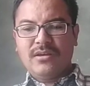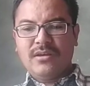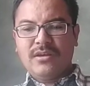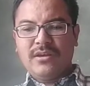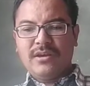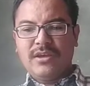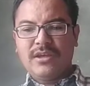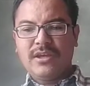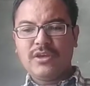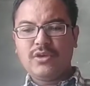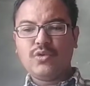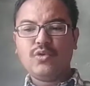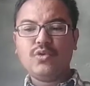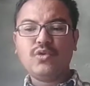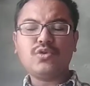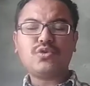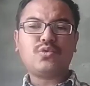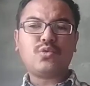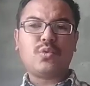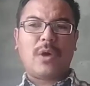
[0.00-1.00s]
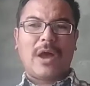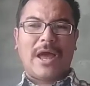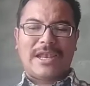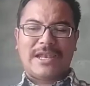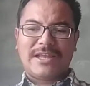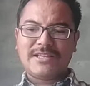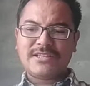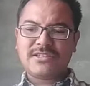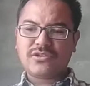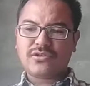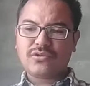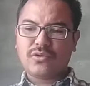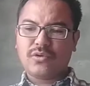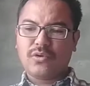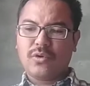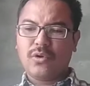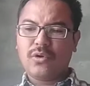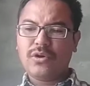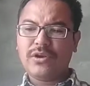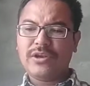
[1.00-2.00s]
He used violence
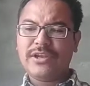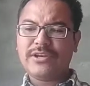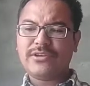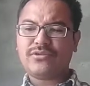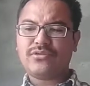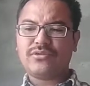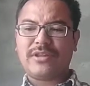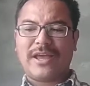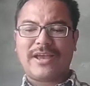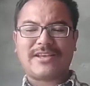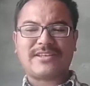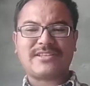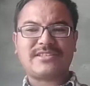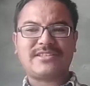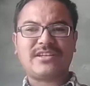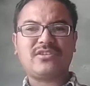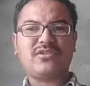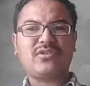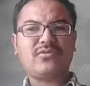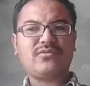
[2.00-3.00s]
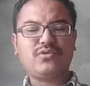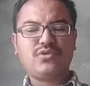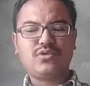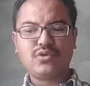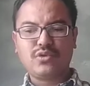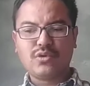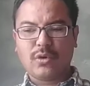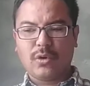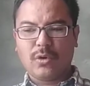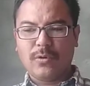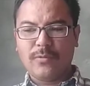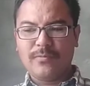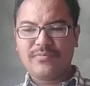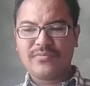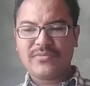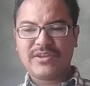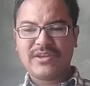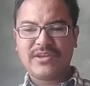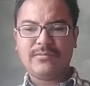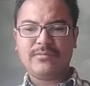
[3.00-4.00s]
only to the extent of judo.
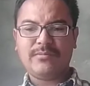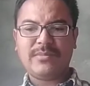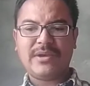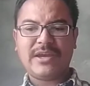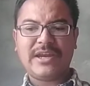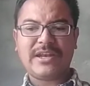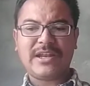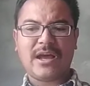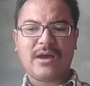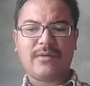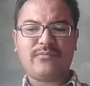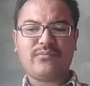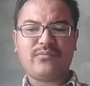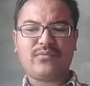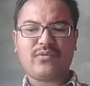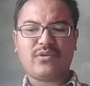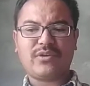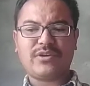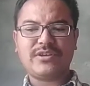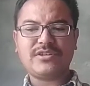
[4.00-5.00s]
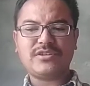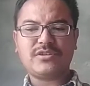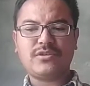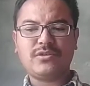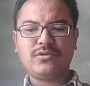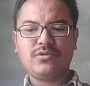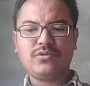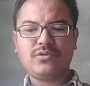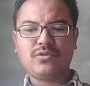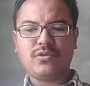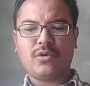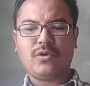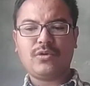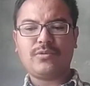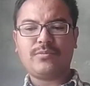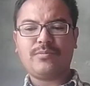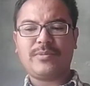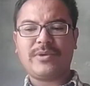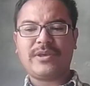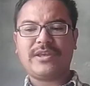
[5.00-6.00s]
He made up for his
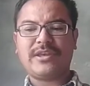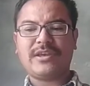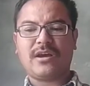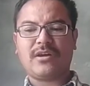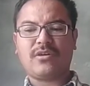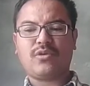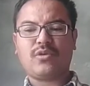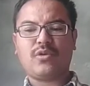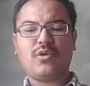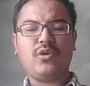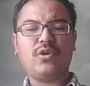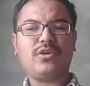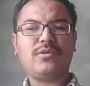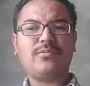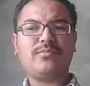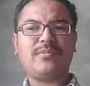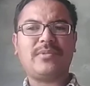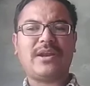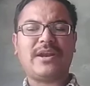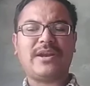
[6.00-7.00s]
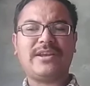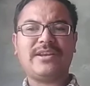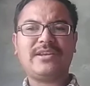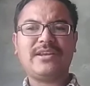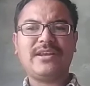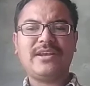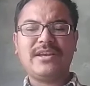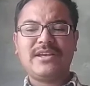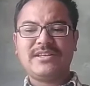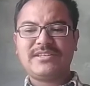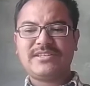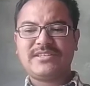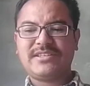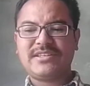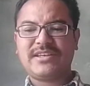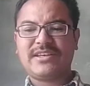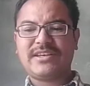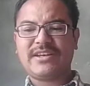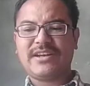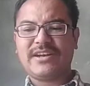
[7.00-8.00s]
not being a cold-blooded
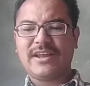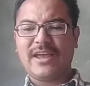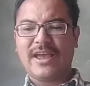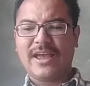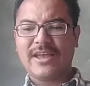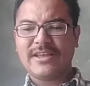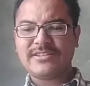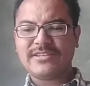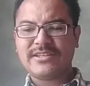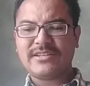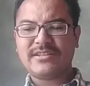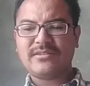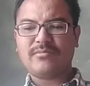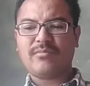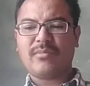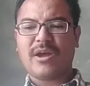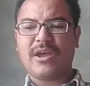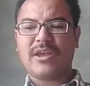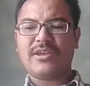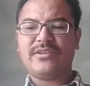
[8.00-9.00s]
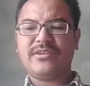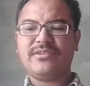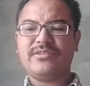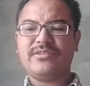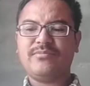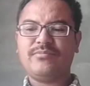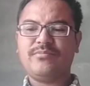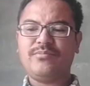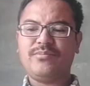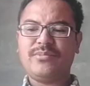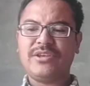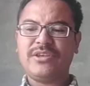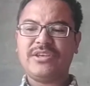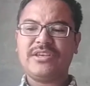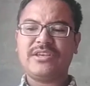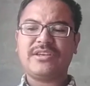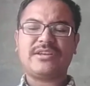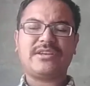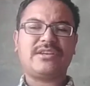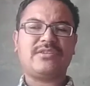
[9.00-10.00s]
secret agent by
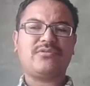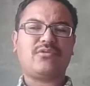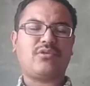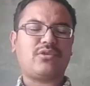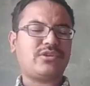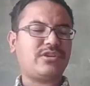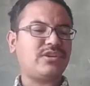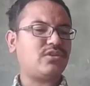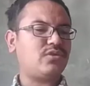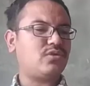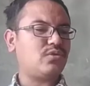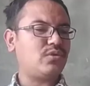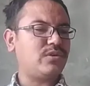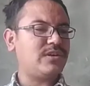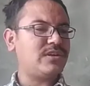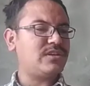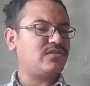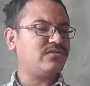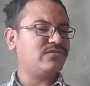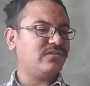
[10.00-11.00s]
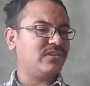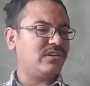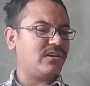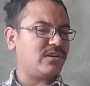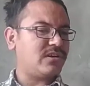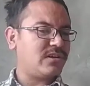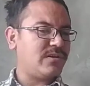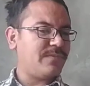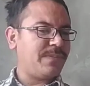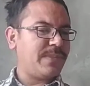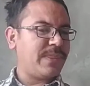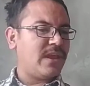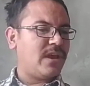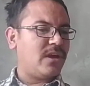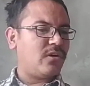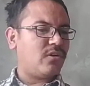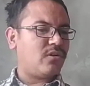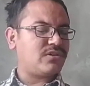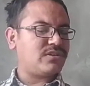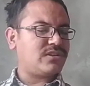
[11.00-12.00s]
being devoted to his work.
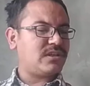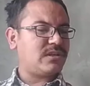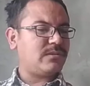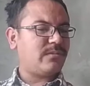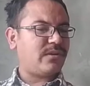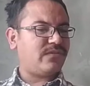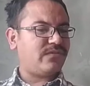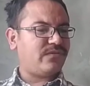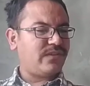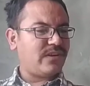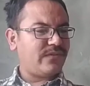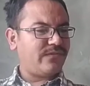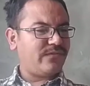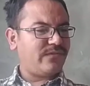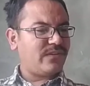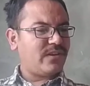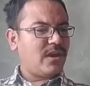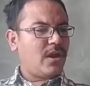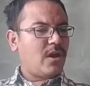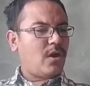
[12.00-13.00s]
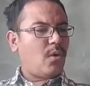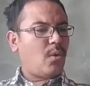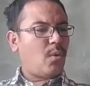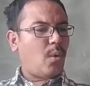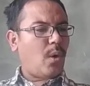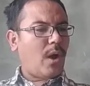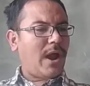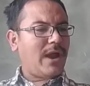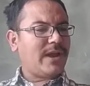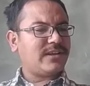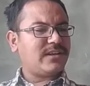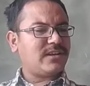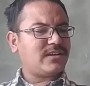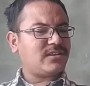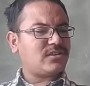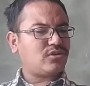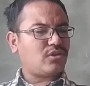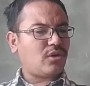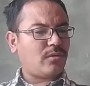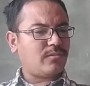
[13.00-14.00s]
Question number fifth. Why
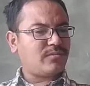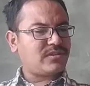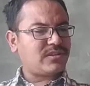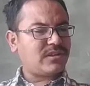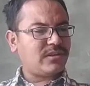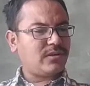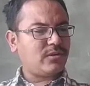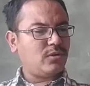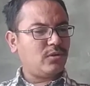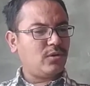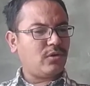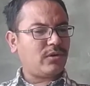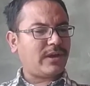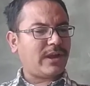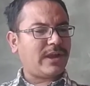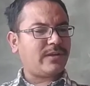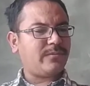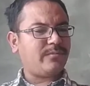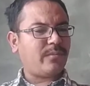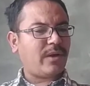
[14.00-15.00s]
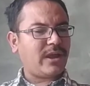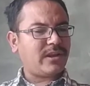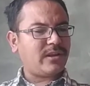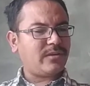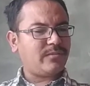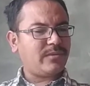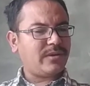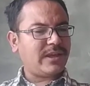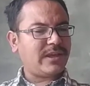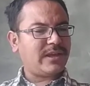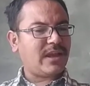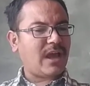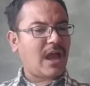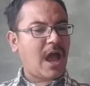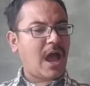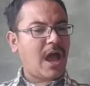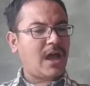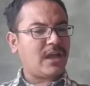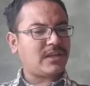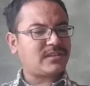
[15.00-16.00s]
does Thompson look at Barnaby and
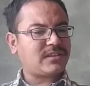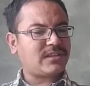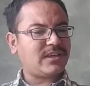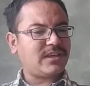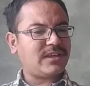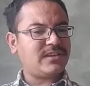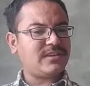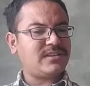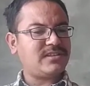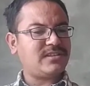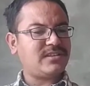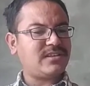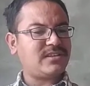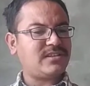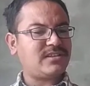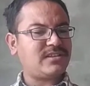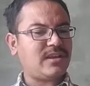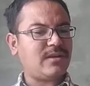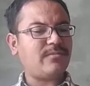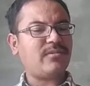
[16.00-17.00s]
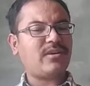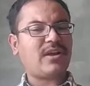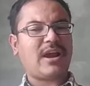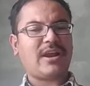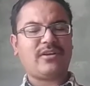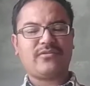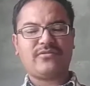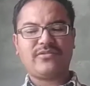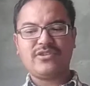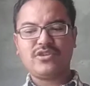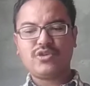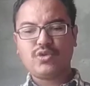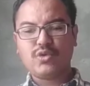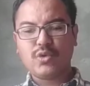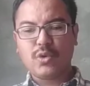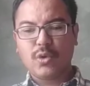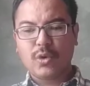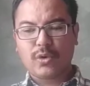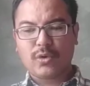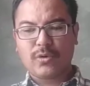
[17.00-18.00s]
ask, is this some kind of a
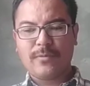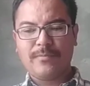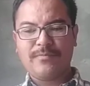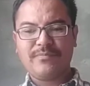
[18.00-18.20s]
joke?